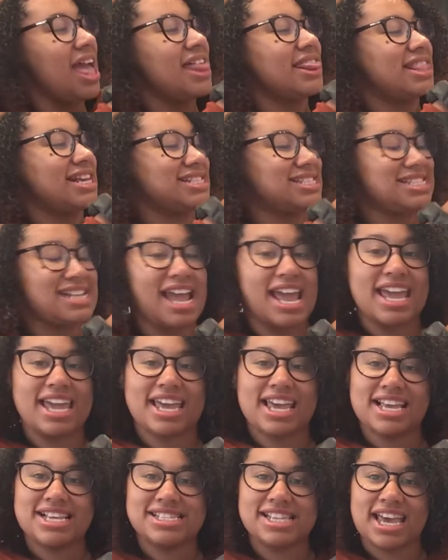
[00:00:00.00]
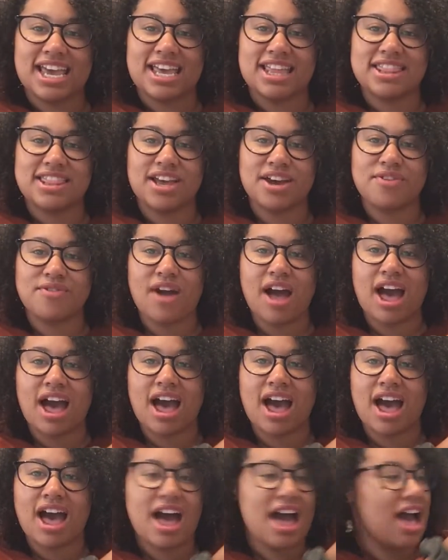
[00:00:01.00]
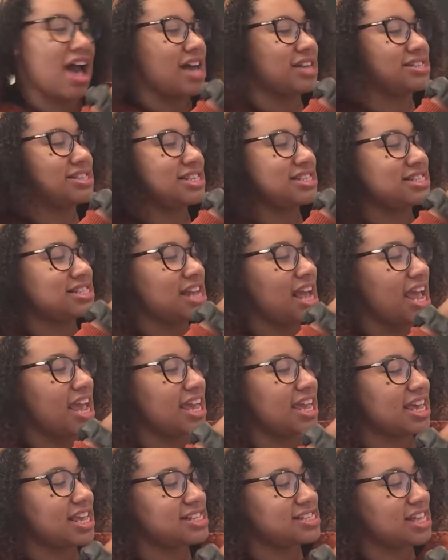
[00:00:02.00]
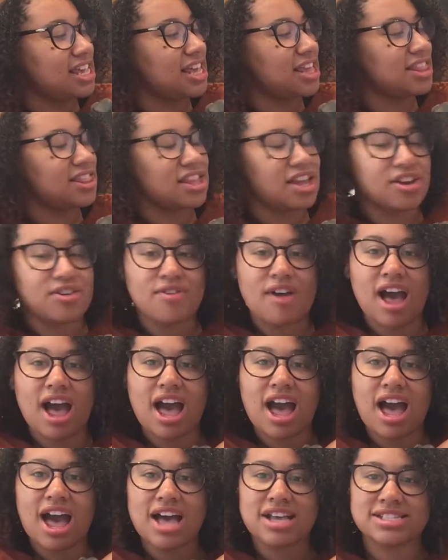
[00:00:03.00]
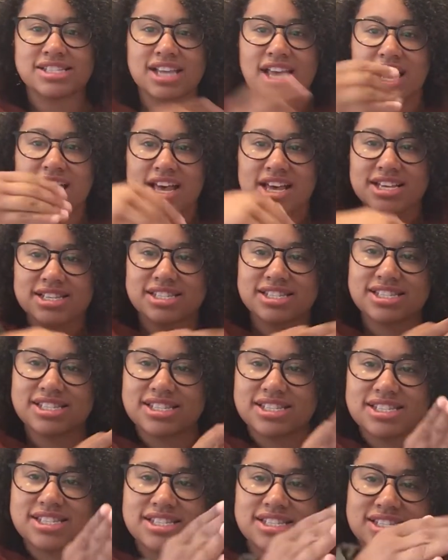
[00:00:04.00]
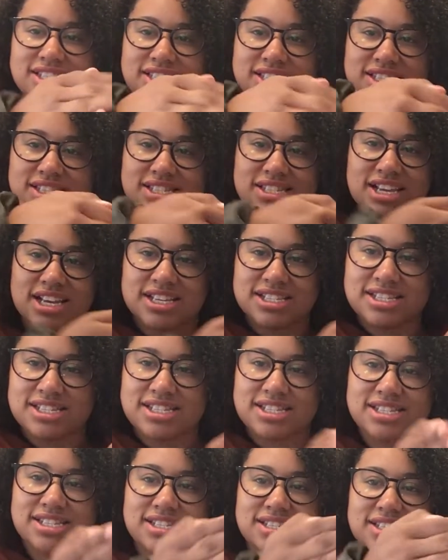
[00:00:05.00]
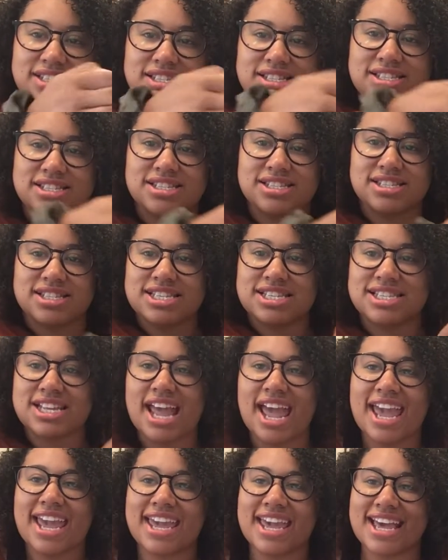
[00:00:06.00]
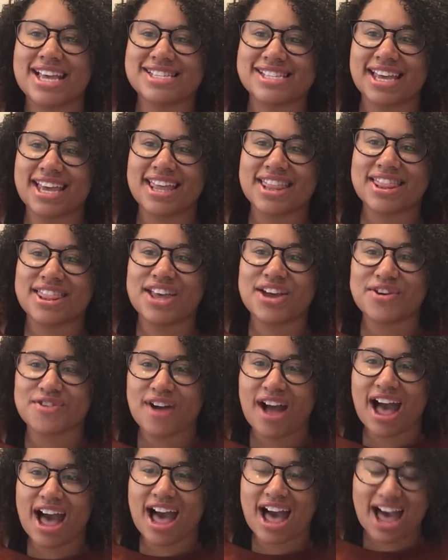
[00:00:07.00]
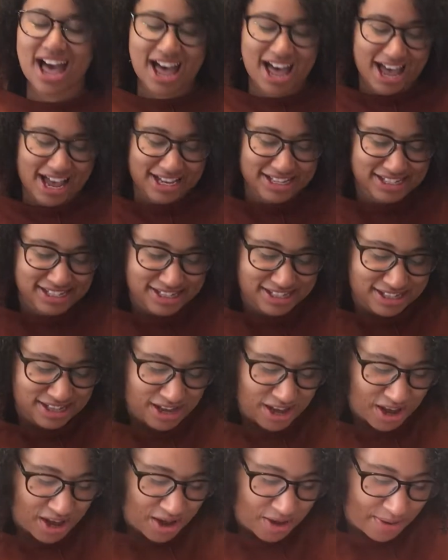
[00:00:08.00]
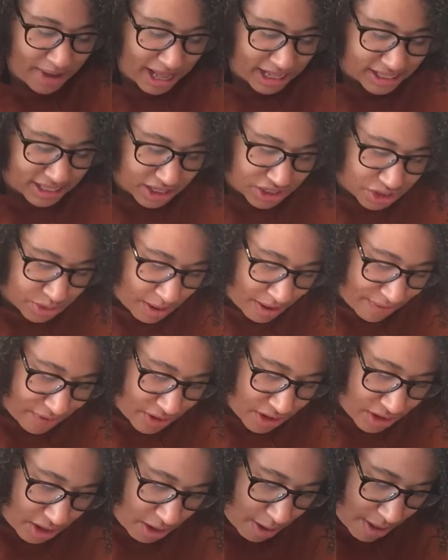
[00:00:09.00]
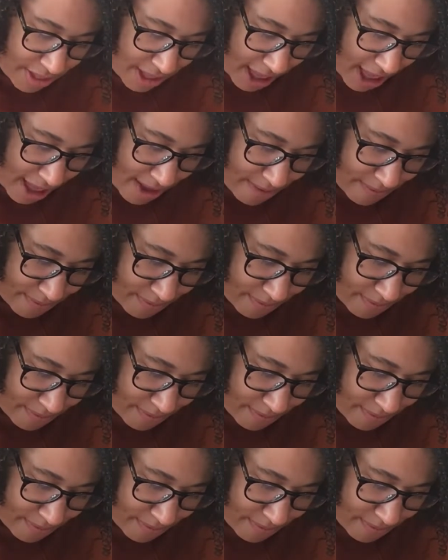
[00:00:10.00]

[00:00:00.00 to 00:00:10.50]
The snake is in the grass, the snake is in the grass. S, s, the snake is in the grass. Well done, should we have another go at that?